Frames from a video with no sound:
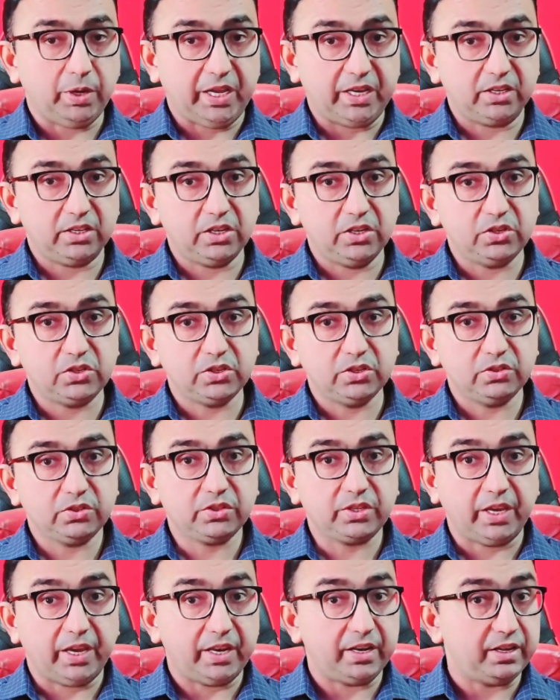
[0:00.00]

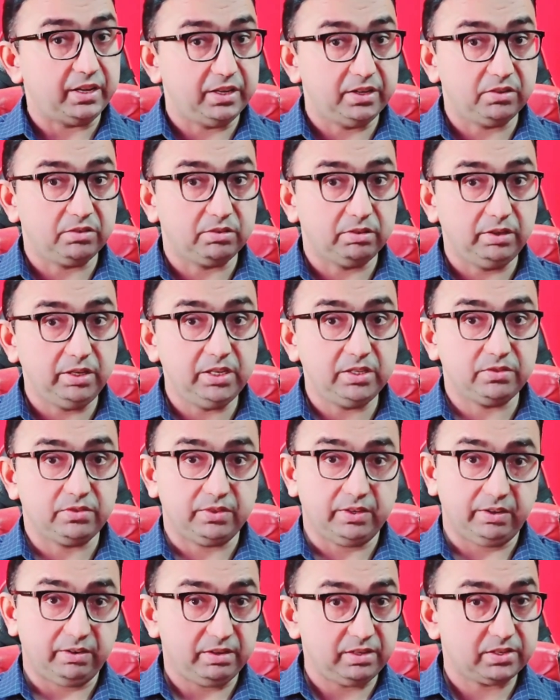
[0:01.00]
medications can increase
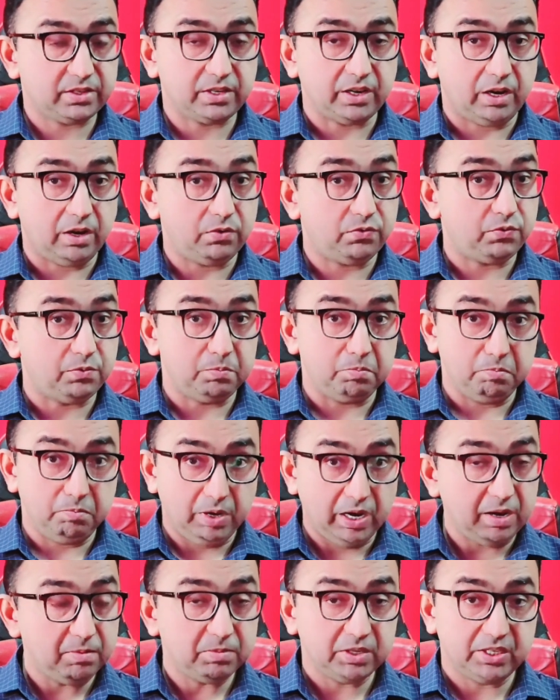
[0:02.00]
the risk of
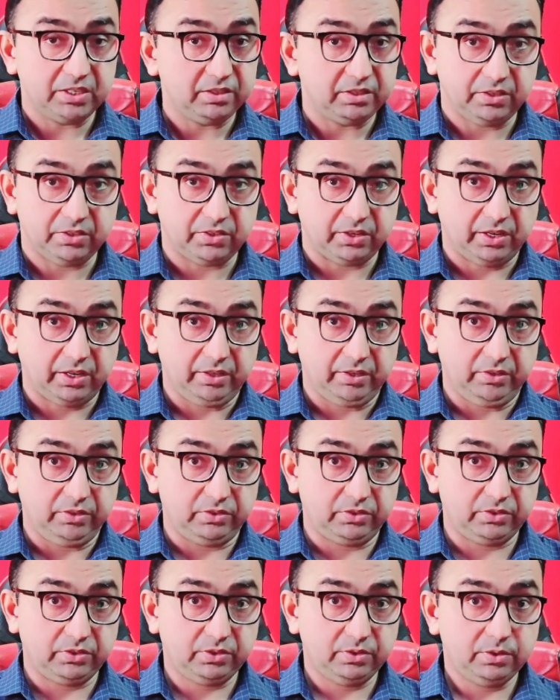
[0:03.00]
memory
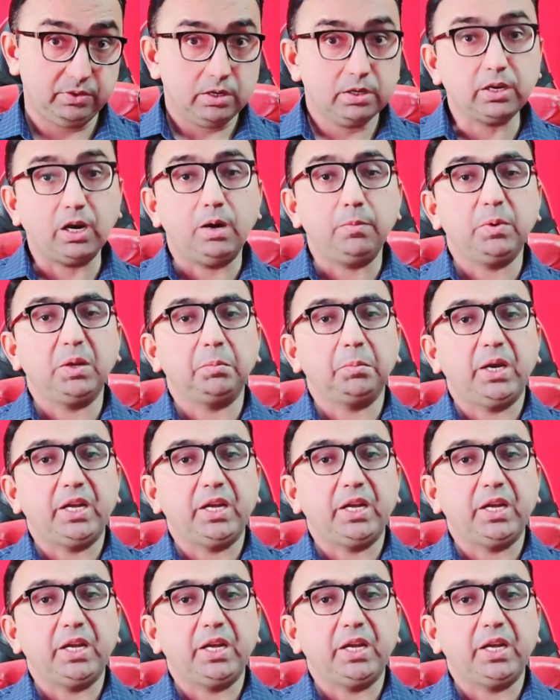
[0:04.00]
disorders. Common